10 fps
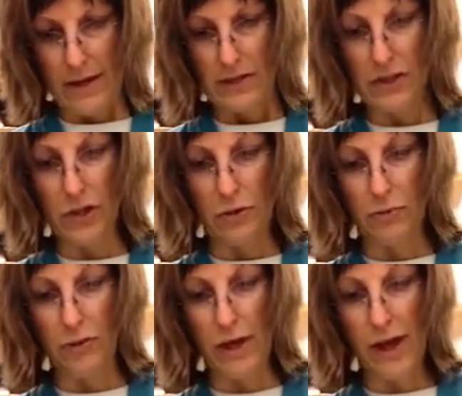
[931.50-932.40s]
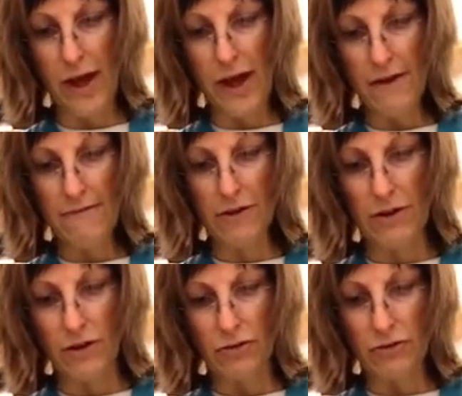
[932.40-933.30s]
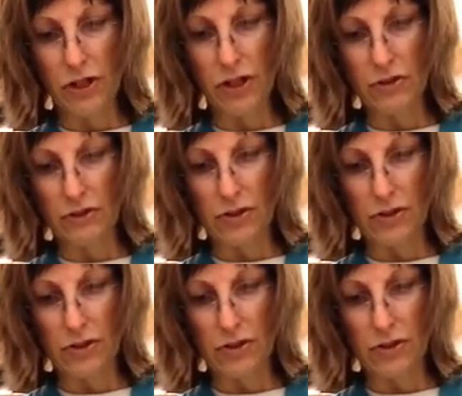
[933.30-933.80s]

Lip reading: So, whenever you go